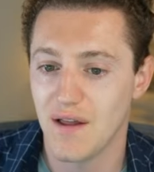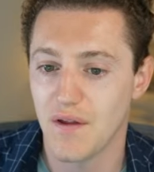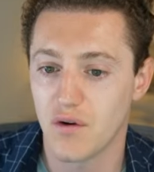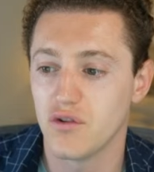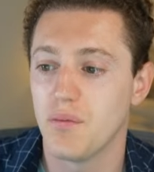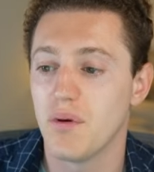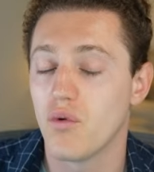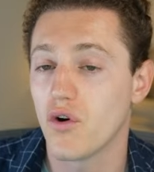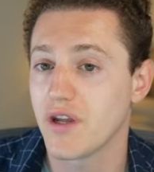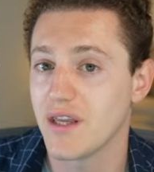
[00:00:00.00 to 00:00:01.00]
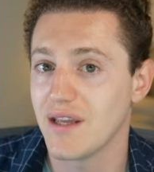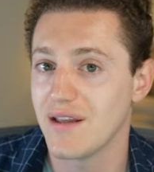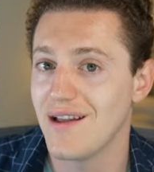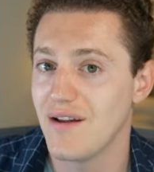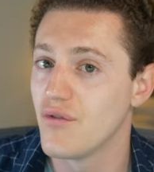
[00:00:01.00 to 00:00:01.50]
that are going to be
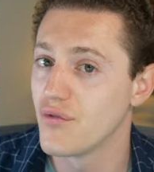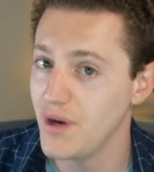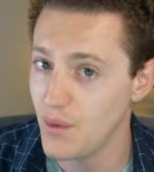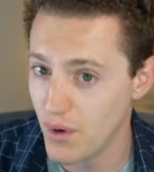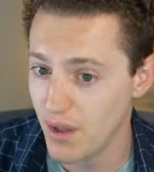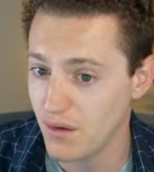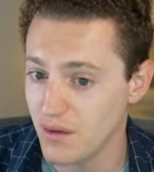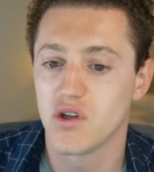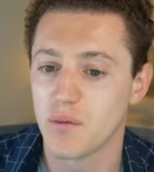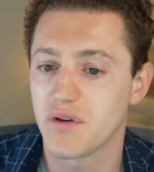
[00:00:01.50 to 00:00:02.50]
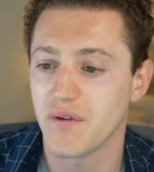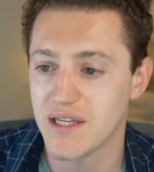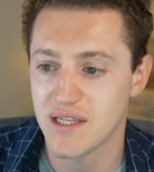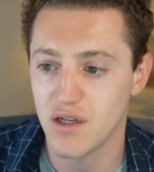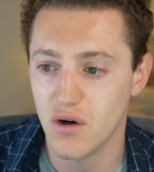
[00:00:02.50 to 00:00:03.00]
working really well in terms of
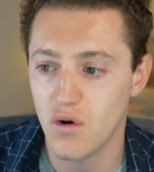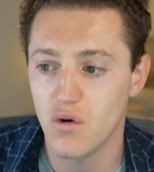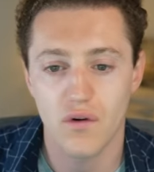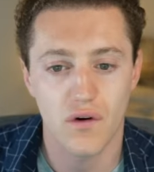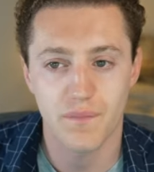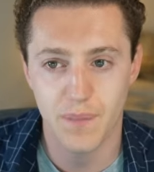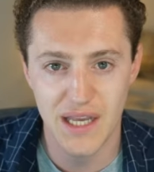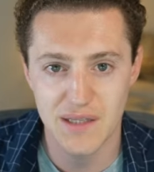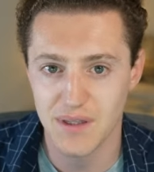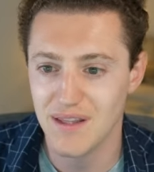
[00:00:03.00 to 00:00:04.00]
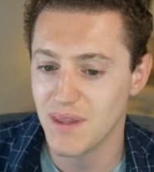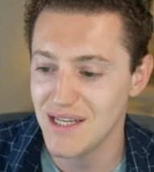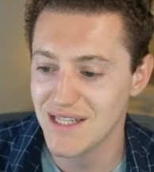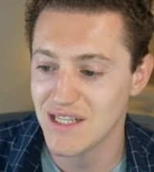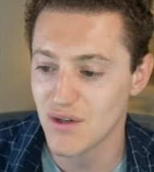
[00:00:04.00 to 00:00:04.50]
SEO, of placement.
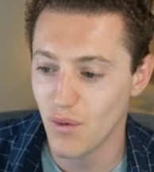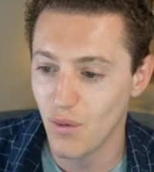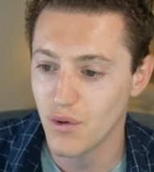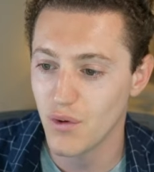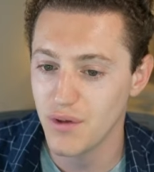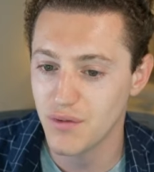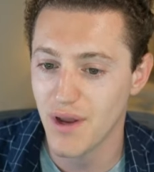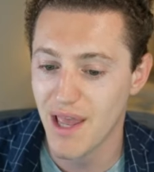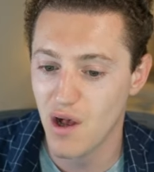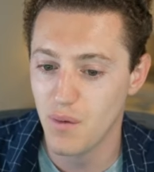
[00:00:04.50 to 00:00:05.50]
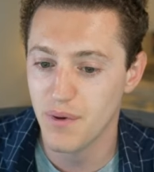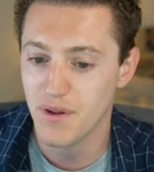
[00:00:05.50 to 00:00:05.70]
This is all going to help